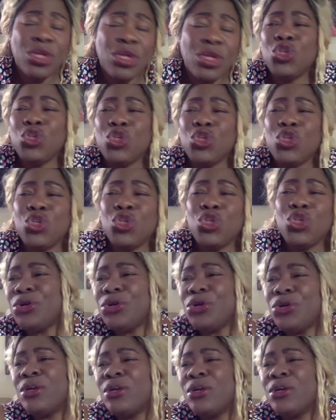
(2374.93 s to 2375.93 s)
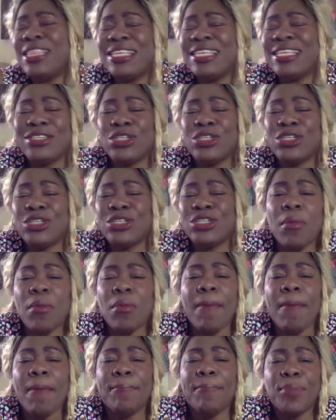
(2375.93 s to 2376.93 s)
you hear this term,
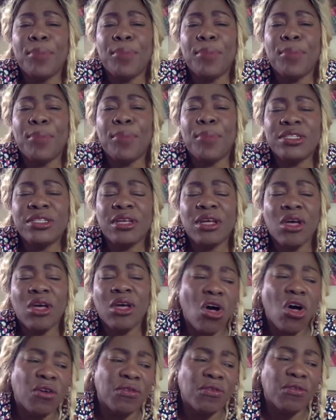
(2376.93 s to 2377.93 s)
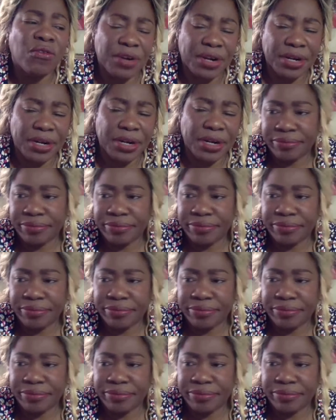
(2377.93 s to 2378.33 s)
burnt offering.